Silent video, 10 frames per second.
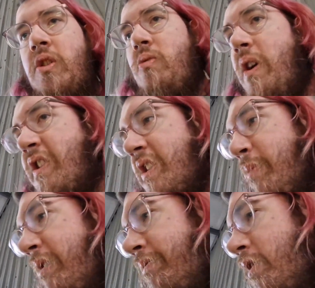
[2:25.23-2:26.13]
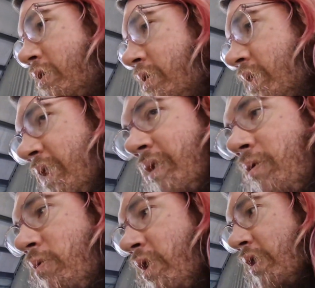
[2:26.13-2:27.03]
So what is this bit for? Is this
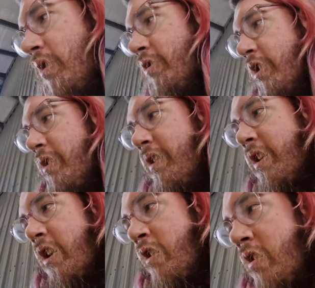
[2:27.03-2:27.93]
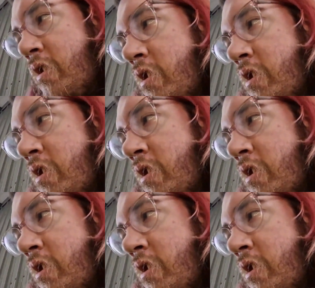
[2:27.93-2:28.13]
for working underneath the car?